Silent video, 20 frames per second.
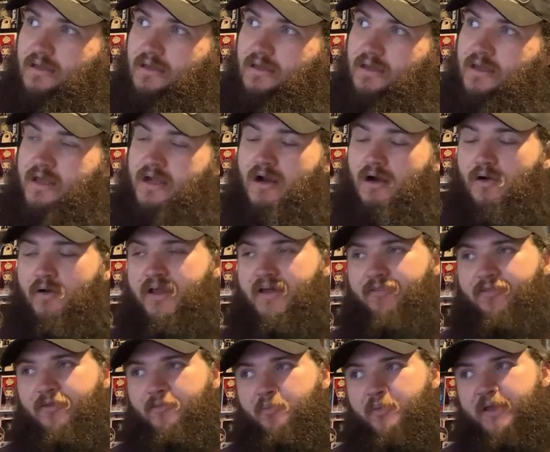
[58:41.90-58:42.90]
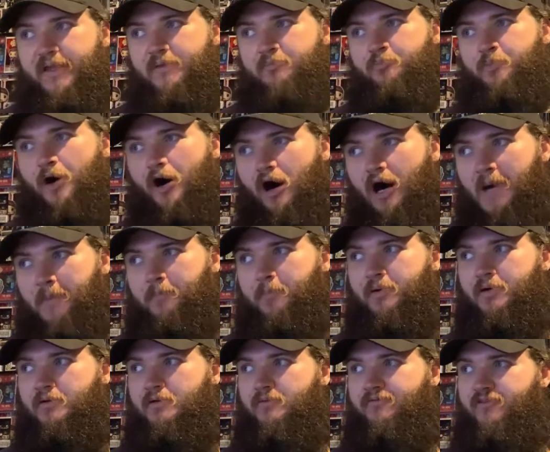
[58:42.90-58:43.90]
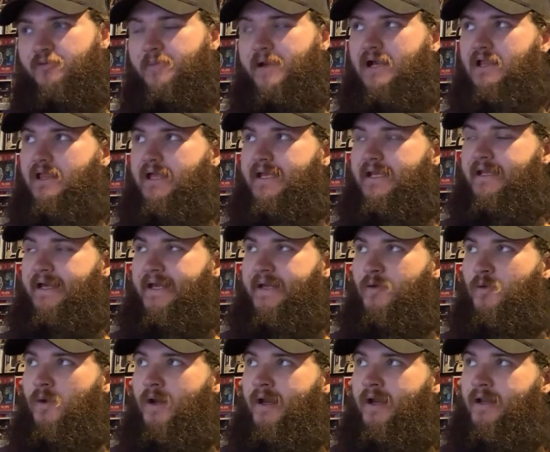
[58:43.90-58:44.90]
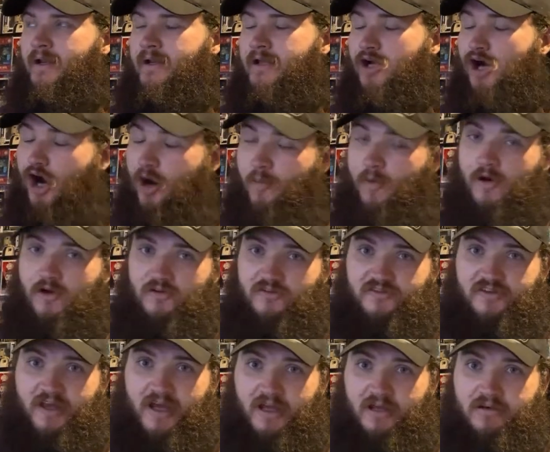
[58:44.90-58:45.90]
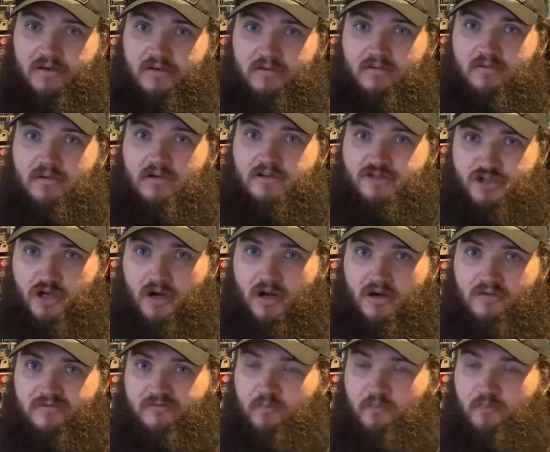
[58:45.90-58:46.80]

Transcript: you don't get the big pop from LA Knight winning. He almost did. Should have,